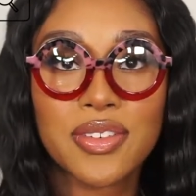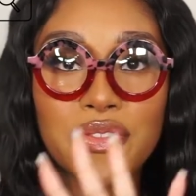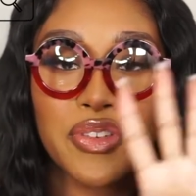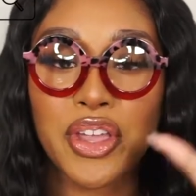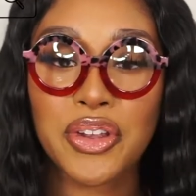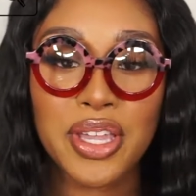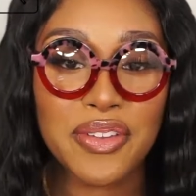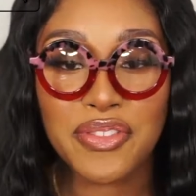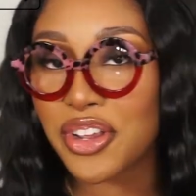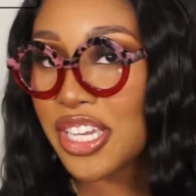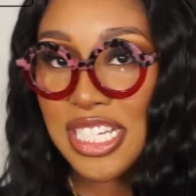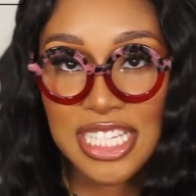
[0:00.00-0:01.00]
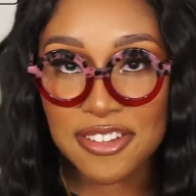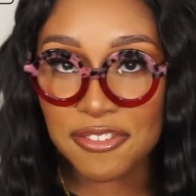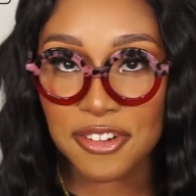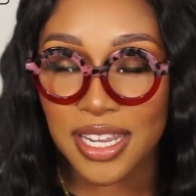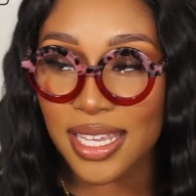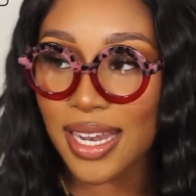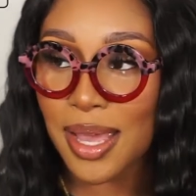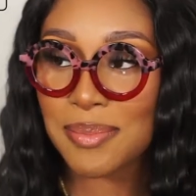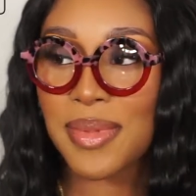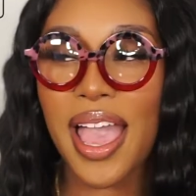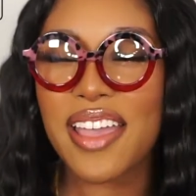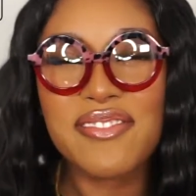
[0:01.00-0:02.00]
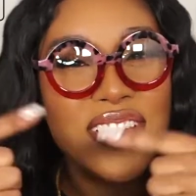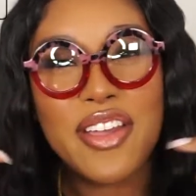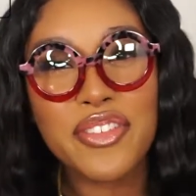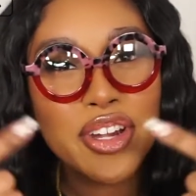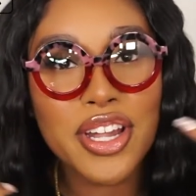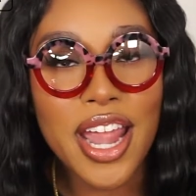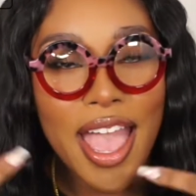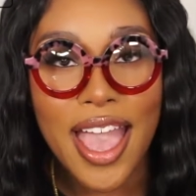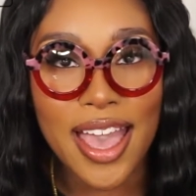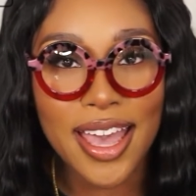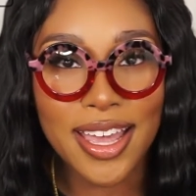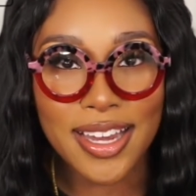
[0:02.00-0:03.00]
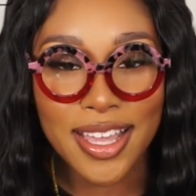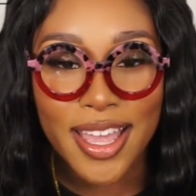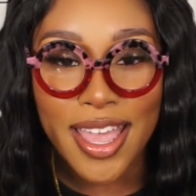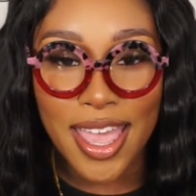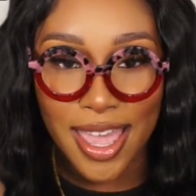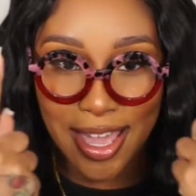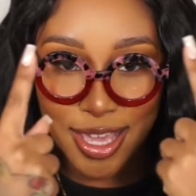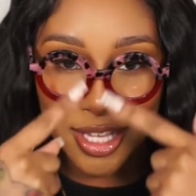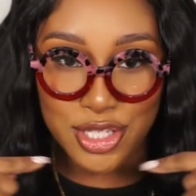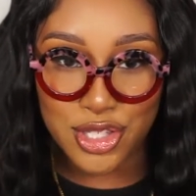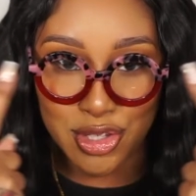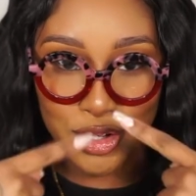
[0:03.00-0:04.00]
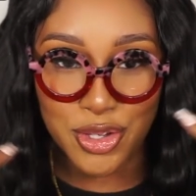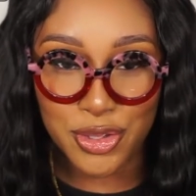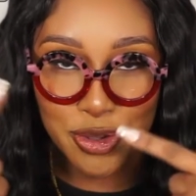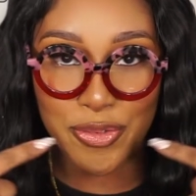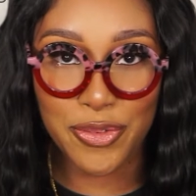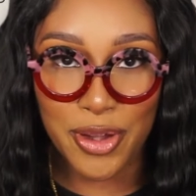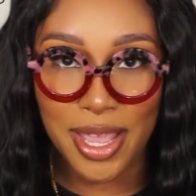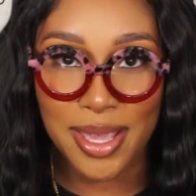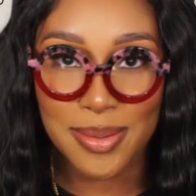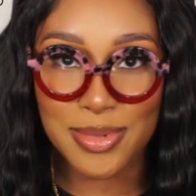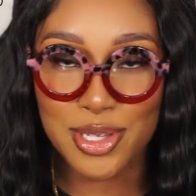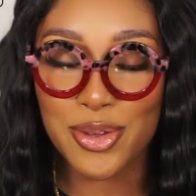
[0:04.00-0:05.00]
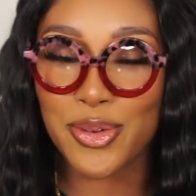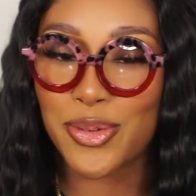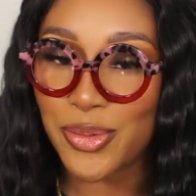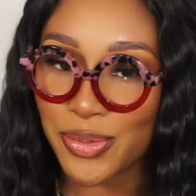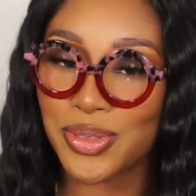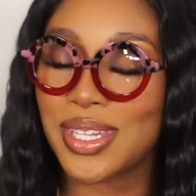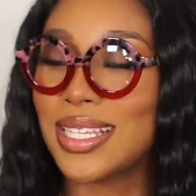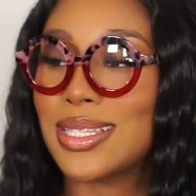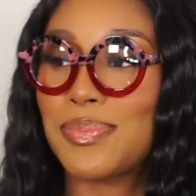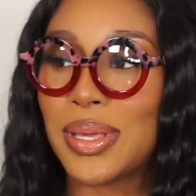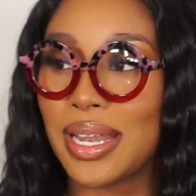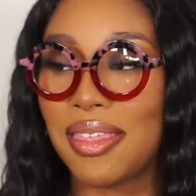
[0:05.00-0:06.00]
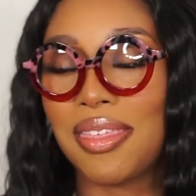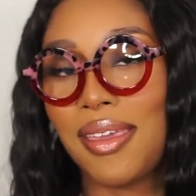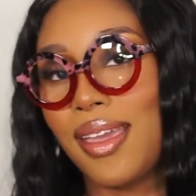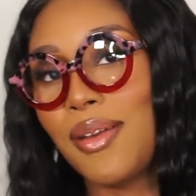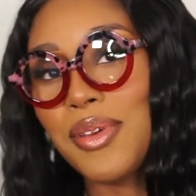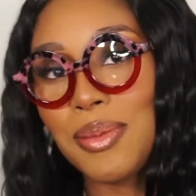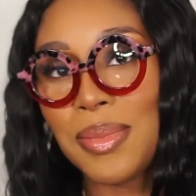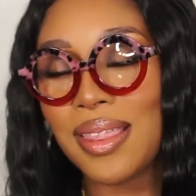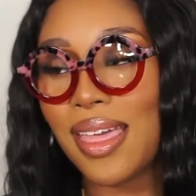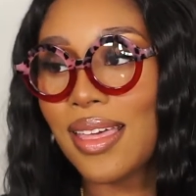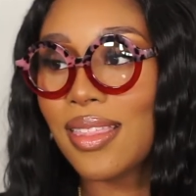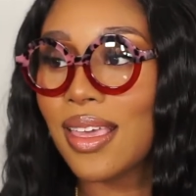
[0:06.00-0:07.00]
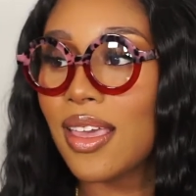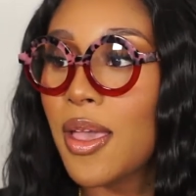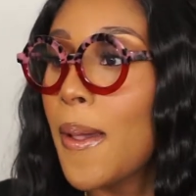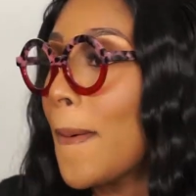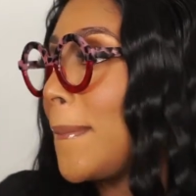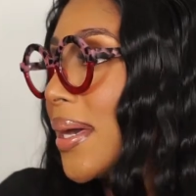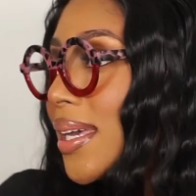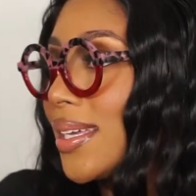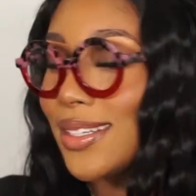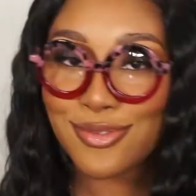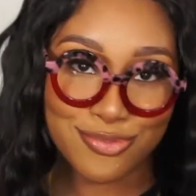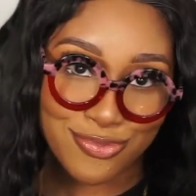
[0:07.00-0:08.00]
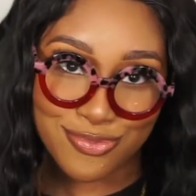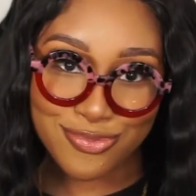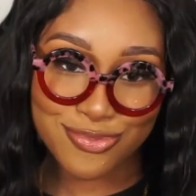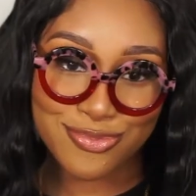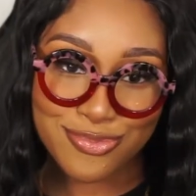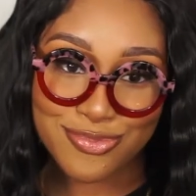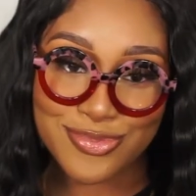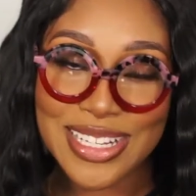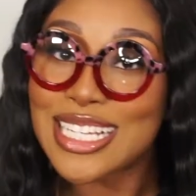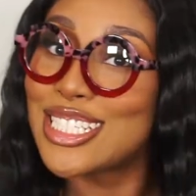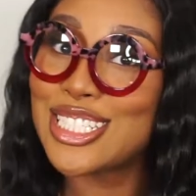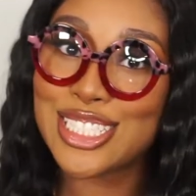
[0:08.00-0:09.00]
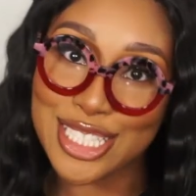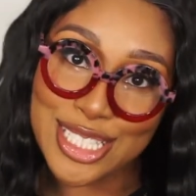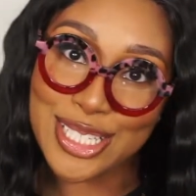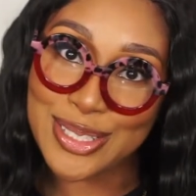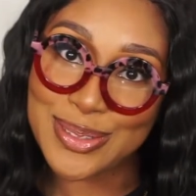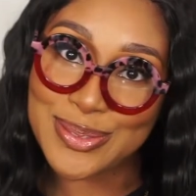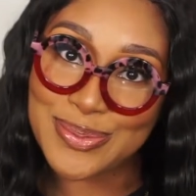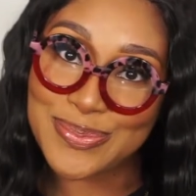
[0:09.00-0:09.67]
Very, very different. I've never had a circular frame, so that's been a thing with me lately, but she cute.